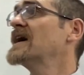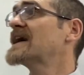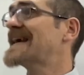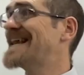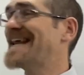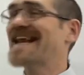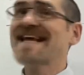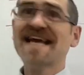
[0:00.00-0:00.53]

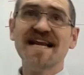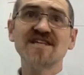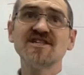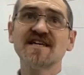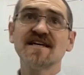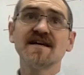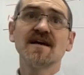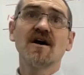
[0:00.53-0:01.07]
kinetic
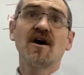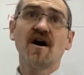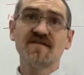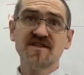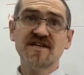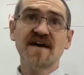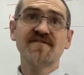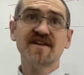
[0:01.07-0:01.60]
energy of the
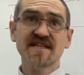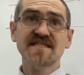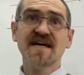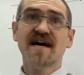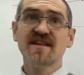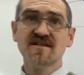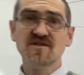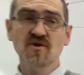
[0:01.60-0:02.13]
javelin at the
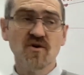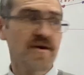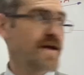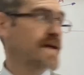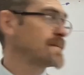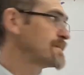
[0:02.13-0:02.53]
start of the story.